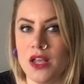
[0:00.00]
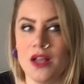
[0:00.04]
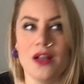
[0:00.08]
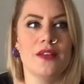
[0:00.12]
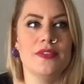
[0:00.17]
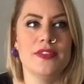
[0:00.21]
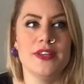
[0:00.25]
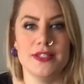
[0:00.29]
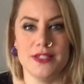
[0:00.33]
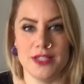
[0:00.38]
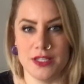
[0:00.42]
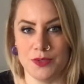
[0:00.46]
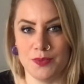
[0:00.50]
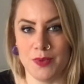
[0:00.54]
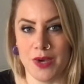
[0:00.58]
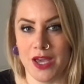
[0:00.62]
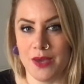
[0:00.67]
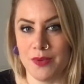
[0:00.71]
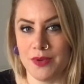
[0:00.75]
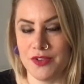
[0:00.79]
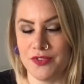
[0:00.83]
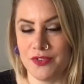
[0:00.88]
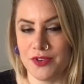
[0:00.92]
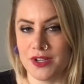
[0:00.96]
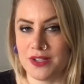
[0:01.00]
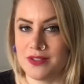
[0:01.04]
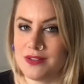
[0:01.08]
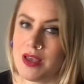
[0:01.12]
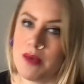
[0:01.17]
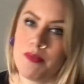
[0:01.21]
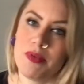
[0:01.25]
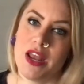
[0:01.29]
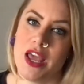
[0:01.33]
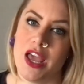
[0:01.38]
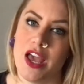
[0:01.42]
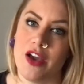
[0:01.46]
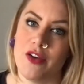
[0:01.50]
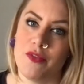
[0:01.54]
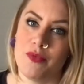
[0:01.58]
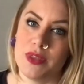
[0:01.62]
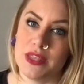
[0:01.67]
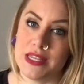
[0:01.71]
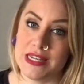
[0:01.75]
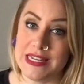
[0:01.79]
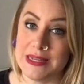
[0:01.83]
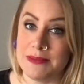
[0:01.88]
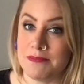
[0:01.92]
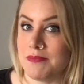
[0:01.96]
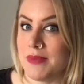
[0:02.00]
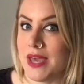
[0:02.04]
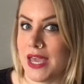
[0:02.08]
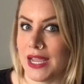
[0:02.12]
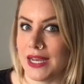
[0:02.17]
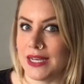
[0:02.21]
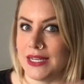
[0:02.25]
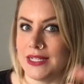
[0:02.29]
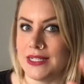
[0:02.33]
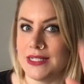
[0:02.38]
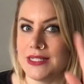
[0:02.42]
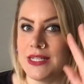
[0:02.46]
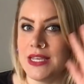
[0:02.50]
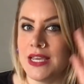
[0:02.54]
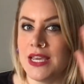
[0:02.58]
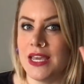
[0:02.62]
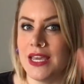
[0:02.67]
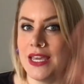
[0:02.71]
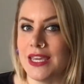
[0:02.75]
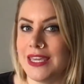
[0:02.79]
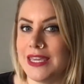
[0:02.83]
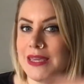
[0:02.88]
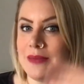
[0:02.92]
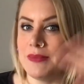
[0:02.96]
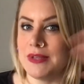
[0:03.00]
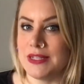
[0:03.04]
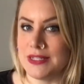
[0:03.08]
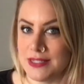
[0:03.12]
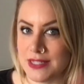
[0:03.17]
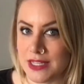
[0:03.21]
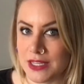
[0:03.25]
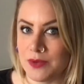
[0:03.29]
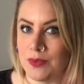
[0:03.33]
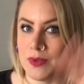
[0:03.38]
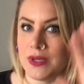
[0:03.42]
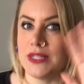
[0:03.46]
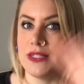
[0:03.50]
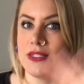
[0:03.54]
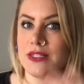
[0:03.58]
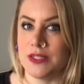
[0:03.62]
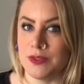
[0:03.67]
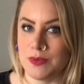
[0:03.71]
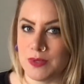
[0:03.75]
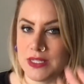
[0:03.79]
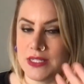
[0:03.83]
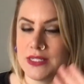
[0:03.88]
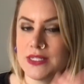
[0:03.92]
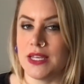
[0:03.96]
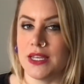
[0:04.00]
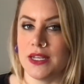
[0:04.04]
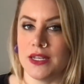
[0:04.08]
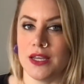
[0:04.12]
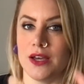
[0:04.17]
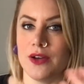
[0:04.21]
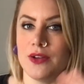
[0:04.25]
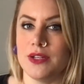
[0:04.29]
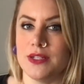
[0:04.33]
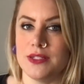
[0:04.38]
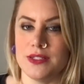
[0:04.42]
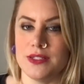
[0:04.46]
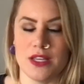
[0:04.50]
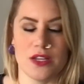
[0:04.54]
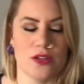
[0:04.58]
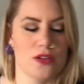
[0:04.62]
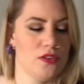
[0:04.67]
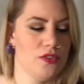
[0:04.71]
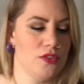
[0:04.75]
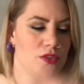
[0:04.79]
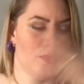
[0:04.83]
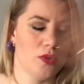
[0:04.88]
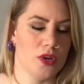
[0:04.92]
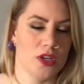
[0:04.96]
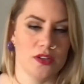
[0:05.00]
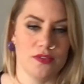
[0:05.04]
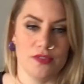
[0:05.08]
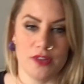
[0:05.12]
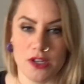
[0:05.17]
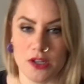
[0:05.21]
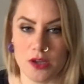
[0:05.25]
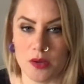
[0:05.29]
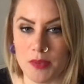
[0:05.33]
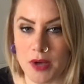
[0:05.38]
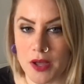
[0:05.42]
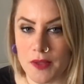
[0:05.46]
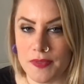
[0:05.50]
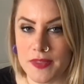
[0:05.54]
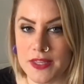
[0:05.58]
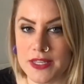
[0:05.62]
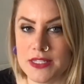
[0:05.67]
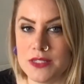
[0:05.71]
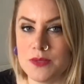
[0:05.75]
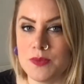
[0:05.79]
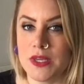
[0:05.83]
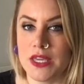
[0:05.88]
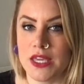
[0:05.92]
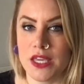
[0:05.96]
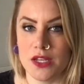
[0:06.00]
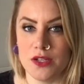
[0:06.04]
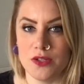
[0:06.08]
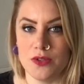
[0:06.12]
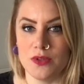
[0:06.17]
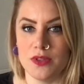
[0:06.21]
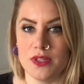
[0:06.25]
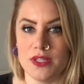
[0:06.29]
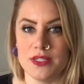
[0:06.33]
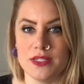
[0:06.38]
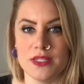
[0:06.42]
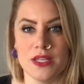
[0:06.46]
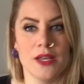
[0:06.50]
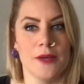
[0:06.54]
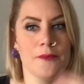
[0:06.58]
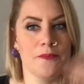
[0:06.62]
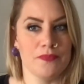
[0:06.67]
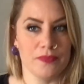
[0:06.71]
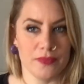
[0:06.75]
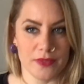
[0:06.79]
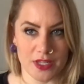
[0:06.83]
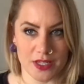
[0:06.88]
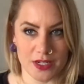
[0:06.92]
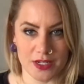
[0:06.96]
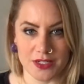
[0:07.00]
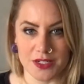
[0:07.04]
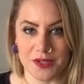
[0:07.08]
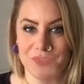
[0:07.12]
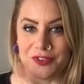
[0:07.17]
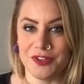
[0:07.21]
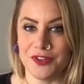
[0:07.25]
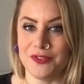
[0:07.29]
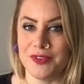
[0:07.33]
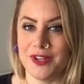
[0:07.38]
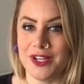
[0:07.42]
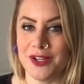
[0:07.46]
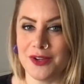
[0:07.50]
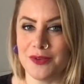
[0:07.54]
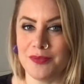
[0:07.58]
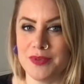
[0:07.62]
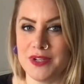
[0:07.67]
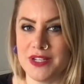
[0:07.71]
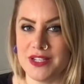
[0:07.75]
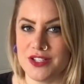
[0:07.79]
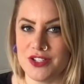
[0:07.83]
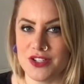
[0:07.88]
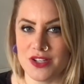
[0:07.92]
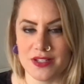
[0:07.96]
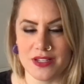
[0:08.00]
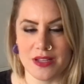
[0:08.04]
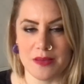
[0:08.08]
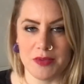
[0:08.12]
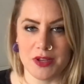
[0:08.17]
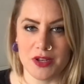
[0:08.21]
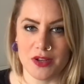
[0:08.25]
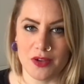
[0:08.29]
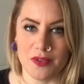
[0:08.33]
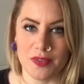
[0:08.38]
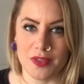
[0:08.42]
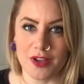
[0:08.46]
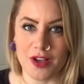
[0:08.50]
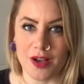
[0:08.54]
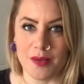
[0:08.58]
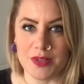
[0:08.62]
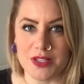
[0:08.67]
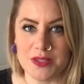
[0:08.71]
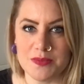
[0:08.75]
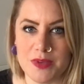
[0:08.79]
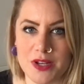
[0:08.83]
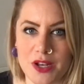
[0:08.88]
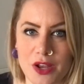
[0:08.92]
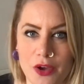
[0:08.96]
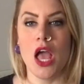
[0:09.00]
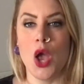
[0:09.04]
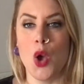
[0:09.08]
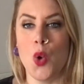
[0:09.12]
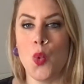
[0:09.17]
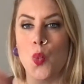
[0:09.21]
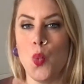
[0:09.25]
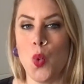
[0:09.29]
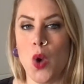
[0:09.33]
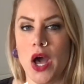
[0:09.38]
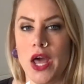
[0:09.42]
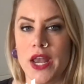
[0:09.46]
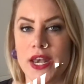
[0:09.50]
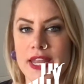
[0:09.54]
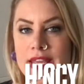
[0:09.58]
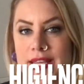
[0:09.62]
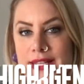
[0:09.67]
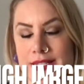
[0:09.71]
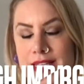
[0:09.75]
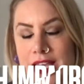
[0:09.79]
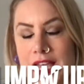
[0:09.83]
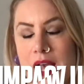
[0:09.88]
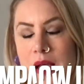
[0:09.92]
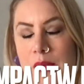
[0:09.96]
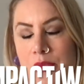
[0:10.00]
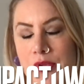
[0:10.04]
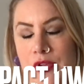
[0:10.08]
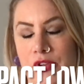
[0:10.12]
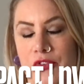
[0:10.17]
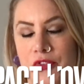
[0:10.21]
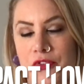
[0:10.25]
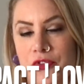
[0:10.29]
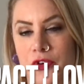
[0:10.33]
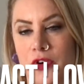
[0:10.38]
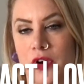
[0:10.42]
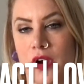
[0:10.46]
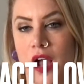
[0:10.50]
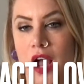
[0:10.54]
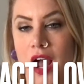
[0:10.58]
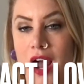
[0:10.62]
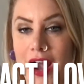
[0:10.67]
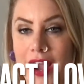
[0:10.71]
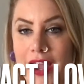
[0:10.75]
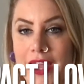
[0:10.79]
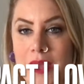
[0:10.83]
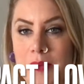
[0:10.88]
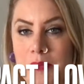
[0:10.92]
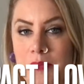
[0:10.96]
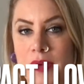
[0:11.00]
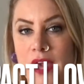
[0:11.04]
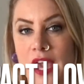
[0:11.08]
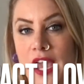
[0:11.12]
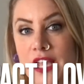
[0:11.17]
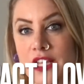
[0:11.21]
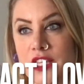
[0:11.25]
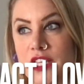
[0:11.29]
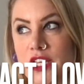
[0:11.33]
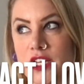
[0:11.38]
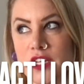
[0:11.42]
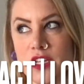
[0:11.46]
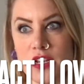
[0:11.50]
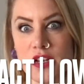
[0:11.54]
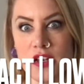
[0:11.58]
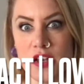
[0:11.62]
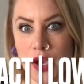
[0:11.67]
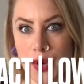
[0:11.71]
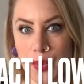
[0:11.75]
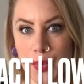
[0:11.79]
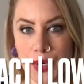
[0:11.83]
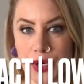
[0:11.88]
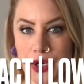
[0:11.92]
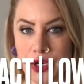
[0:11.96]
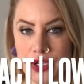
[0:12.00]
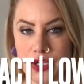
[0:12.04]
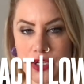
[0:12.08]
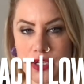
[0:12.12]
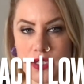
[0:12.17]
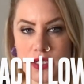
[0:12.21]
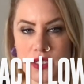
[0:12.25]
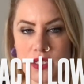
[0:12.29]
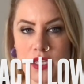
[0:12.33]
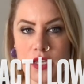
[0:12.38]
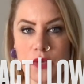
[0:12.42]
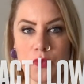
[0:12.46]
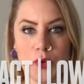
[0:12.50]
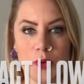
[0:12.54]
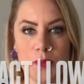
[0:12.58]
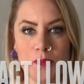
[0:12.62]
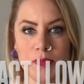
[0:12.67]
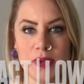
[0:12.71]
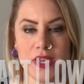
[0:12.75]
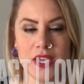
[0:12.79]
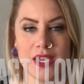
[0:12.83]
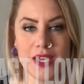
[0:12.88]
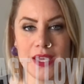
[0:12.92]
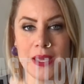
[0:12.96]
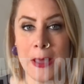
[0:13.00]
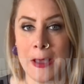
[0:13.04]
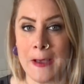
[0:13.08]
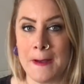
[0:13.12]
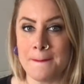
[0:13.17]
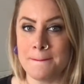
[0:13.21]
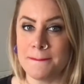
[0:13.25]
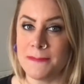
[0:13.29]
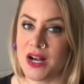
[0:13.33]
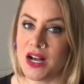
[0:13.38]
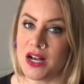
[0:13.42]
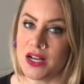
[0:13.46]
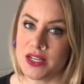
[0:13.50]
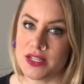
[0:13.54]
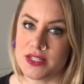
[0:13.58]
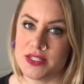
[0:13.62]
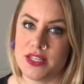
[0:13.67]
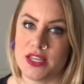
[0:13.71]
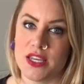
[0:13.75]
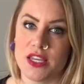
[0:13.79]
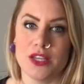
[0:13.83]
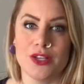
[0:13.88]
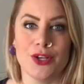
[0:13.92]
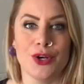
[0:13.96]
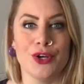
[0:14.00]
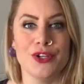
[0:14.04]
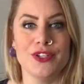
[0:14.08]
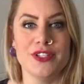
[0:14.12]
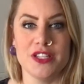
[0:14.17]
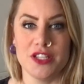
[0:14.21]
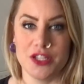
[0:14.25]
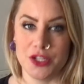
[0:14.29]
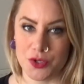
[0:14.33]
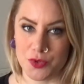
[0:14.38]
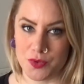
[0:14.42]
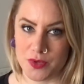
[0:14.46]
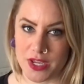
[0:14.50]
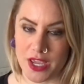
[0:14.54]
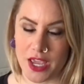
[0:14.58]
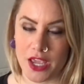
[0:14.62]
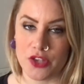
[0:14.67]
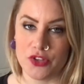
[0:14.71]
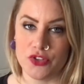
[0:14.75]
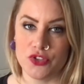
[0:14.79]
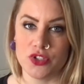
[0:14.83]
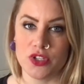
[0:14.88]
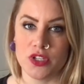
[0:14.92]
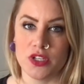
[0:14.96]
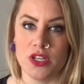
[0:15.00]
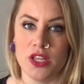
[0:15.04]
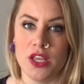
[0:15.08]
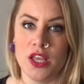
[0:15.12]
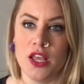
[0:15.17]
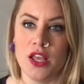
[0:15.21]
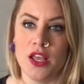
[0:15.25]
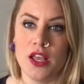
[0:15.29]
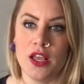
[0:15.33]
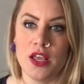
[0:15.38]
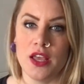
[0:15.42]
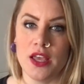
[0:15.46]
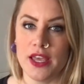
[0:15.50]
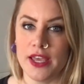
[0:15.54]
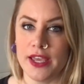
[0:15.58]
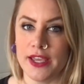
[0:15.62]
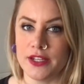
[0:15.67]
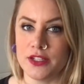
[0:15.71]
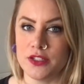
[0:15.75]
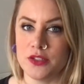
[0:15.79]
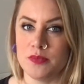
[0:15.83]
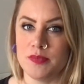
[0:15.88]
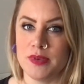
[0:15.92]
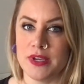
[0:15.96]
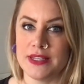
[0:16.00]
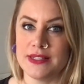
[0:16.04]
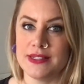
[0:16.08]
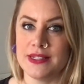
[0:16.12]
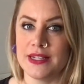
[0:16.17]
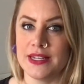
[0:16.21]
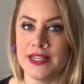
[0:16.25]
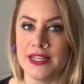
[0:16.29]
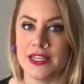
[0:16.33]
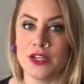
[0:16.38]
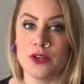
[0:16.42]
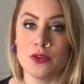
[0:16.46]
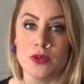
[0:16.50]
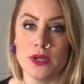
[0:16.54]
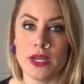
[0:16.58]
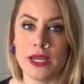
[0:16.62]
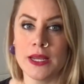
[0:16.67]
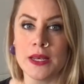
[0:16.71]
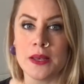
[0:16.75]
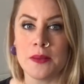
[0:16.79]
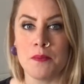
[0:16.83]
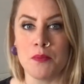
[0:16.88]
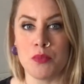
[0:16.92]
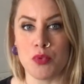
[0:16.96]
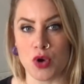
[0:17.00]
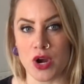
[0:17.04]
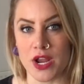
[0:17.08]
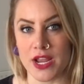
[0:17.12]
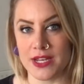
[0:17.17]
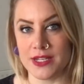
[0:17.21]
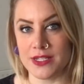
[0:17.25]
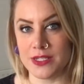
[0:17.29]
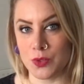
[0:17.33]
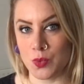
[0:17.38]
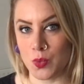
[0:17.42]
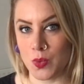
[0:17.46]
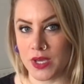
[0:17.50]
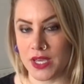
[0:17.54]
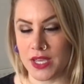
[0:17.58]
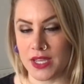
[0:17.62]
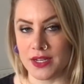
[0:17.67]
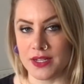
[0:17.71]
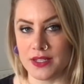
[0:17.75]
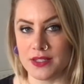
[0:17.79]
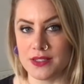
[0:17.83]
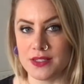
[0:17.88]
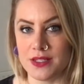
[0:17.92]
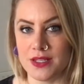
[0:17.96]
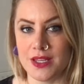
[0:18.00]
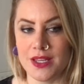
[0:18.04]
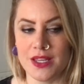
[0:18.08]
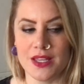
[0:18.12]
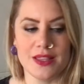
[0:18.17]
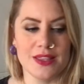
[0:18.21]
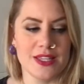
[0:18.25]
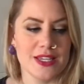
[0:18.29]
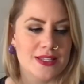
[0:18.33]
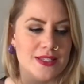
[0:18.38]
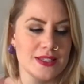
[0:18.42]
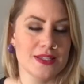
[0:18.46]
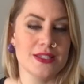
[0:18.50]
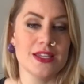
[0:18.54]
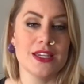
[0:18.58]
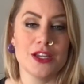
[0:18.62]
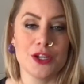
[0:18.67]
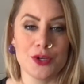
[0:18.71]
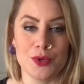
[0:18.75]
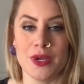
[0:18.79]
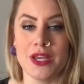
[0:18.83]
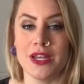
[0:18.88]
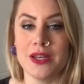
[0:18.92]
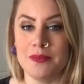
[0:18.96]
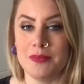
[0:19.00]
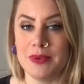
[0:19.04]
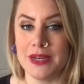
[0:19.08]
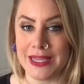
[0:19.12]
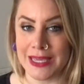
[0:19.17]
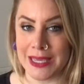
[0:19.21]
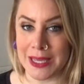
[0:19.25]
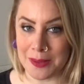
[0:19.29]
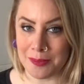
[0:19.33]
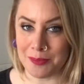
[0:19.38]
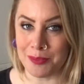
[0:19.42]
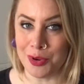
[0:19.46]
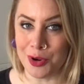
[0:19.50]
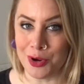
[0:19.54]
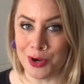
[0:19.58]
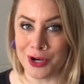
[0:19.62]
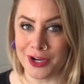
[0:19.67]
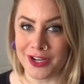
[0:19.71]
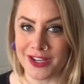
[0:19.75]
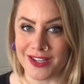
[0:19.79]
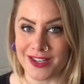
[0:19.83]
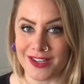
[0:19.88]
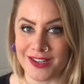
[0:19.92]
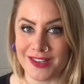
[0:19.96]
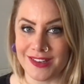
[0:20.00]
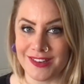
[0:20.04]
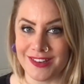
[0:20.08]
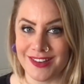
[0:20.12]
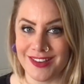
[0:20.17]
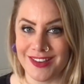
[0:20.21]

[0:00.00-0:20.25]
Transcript: This is why we, for example, have with lead magnets, email sequences we send out, etc. If you want a video about this, we can do this in a different video. Please just let me know in the comments below. One example for high impact and low urgency would be marketing, content creation, and to basically create brand awareness. This is incredibly important.